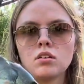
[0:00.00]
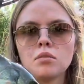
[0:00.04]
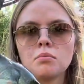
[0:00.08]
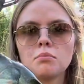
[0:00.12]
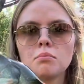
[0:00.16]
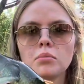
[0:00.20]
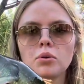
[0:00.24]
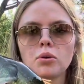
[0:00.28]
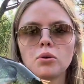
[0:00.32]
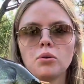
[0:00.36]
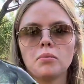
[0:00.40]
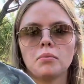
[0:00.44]

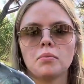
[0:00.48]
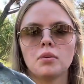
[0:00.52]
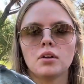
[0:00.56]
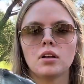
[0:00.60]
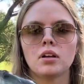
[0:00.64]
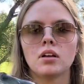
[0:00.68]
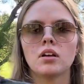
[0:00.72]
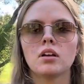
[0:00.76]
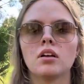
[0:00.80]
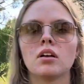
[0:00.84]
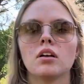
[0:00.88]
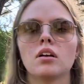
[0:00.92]
Boom.
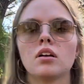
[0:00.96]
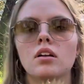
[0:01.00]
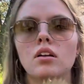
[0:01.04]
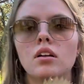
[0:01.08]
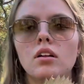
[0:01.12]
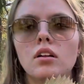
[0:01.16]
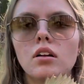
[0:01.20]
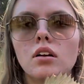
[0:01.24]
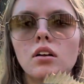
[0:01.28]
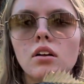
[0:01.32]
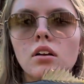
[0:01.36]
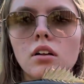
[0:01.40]

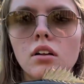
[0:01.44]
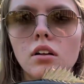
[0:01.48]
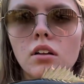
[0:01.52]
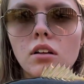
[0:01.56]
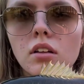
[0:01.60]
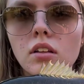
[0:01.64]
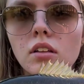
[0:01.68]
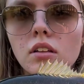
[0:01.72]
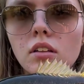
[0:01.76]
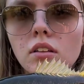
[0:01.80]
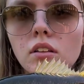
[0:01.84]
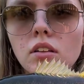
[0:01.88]

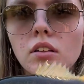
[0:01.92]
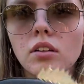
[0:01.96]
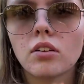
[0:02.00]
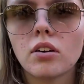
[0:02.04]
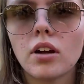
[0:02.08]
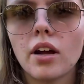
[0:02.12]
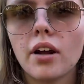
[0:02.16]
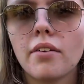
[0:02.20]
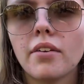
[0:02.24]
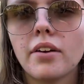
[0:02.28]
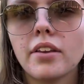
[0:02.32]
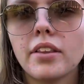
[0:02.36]
Little
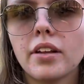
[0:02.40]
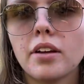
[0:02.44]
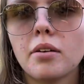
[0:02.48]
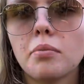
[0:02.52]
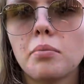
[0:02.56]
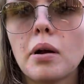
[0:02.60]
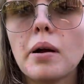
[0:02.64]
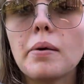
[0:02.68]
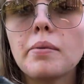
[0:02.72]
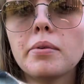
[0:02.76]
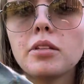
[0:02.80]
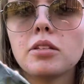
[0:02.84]
guy right there.
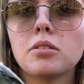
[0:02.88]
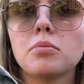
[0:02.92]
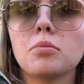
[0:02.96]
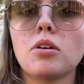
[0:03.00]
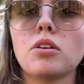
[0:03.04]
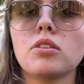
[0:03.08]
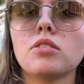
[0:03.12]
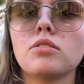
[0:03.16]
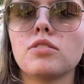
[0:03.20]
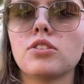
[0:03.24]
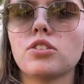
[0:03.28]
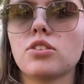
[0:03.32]
Probably the
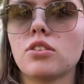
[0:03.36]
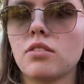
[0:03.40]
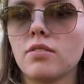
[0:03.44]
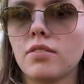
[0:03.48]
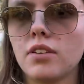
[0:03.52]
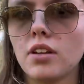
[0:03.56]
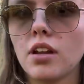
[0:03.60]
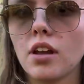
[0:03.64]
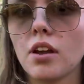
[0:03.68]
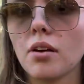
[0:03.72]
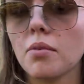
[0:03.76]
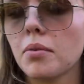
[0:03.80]
smallest fish of the
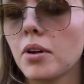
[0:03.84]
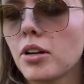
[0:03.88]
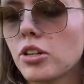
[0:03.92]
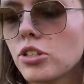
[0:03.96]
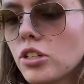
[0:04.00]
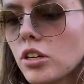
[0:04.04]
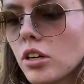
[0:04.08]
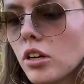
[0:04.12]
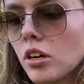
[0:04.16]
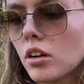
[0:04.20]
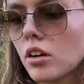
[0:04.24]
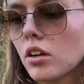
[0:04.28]
video, I'm not
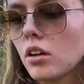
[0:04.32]
sure.